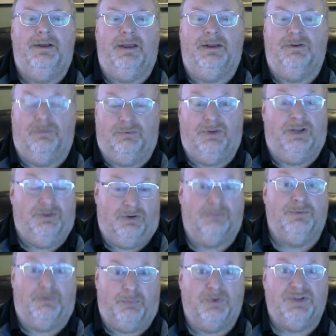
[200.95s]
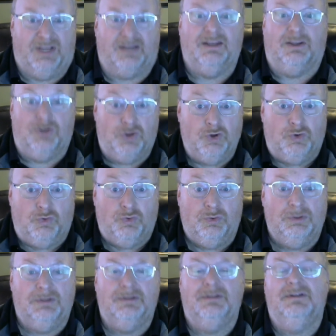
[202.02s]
in terms of protecting you,